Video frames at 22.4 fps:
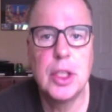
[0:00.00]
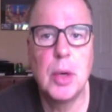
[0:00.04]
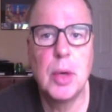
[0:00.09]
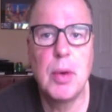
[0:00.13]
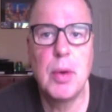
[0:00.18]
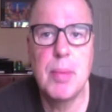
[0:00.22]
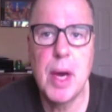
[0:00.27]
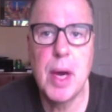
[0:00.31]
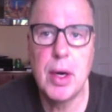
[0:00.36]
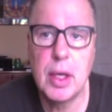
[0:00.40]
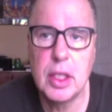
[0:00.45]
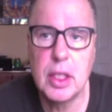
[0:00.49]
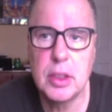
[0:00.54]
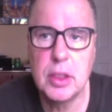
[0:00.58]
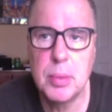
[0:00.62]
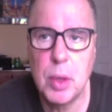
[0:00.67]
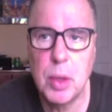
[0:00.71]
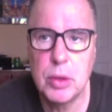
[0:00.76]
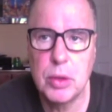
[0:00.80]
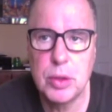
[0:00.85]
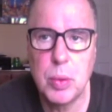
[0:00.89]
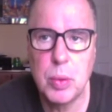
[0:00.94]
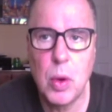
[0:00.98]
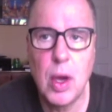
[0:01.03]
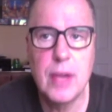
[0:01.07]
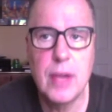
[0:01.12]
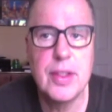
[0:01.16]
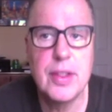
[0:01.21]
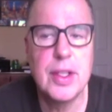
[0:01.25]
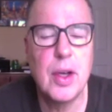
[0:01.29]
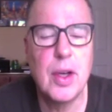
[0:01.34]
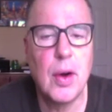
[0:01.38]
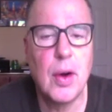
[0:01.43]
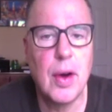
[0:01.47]
So America's Most
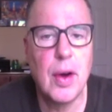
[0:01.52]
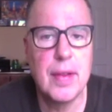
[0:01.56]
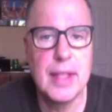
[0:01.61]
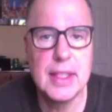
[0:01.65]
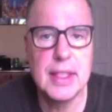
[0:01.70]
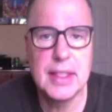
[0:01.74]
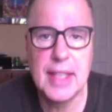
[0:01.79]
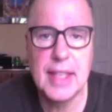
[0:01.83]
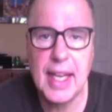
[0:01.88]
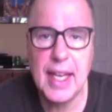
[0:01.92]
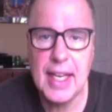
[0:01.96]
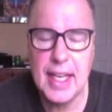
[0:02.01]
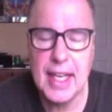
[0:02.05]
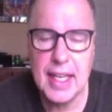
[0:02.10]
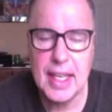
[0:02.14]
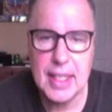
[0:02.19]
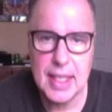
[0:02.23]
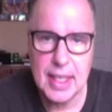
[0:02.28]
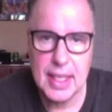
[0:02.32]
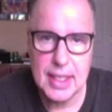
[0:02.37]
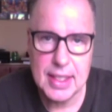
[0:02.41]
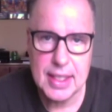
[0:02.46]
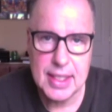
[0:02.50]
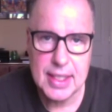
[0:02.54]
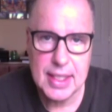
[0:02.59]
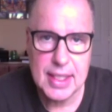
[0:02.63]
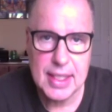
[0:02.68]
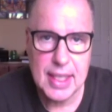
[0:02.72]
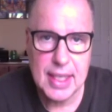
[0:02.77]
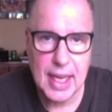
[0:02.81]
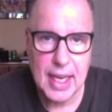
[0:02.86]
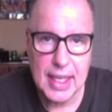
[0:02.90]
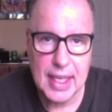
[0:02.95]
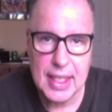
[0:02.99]
Wanted on this day in
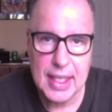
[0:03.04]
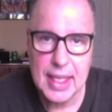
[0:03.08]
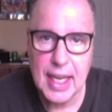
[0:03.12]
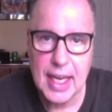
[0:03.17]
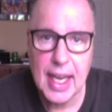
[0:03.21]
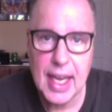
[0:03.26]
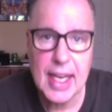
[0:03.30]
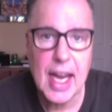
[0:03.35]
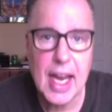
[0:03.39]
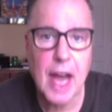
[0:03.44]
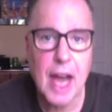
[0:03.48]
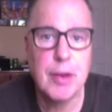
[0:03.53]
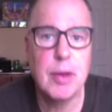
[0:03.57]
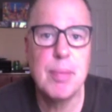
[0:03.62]
1988,